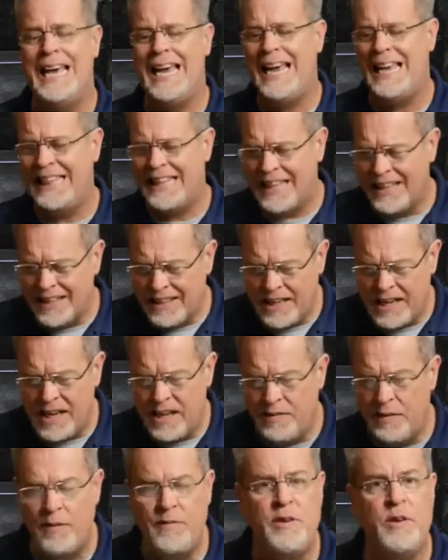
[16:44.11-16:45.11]
and the
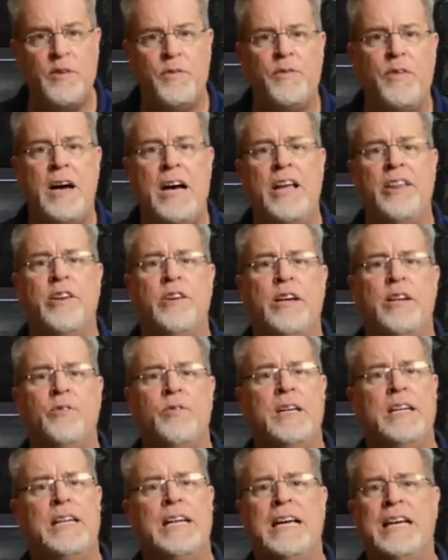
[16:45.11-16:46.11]
love of your Father and
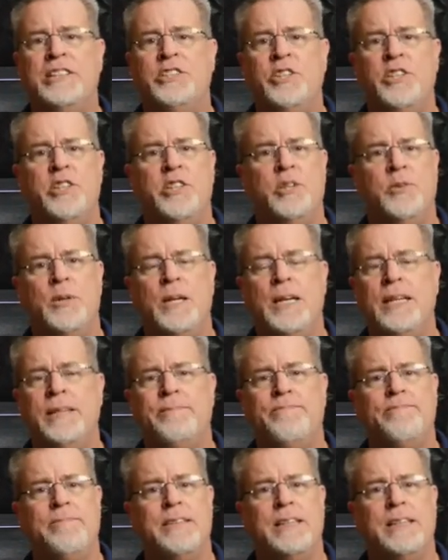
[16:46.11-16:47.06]
realize, you know what?